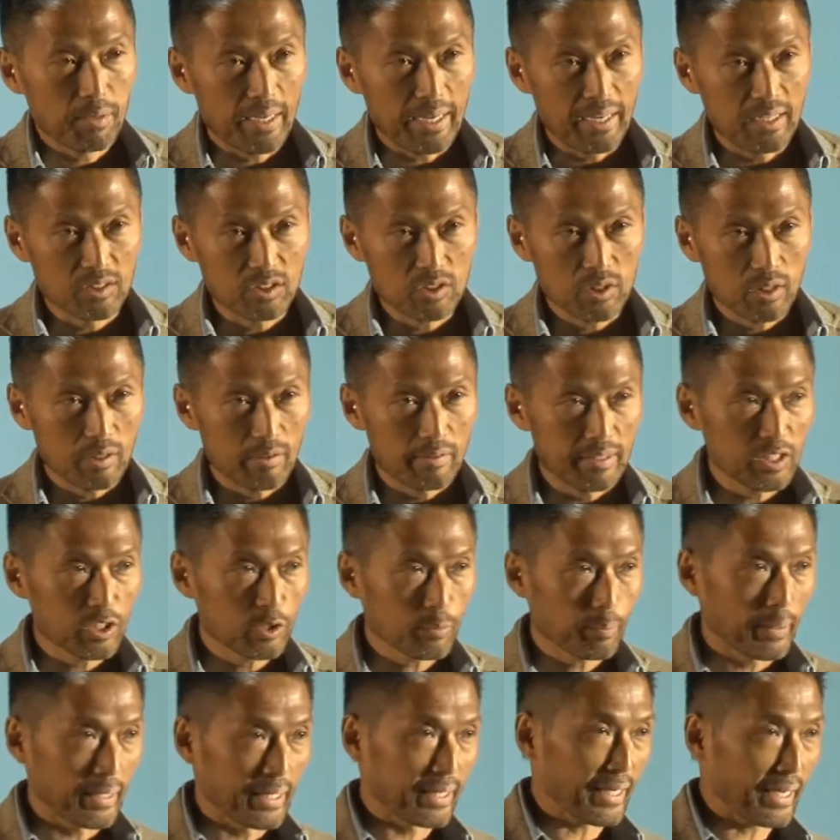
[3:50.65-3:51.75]
ancillary
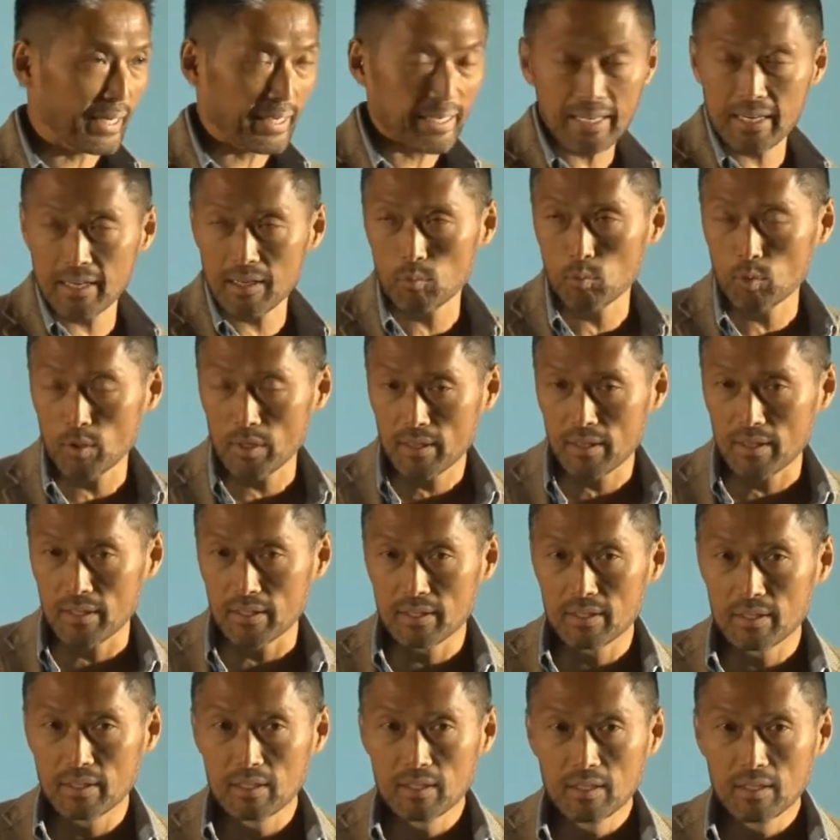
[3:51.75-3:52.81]
spend that came with it.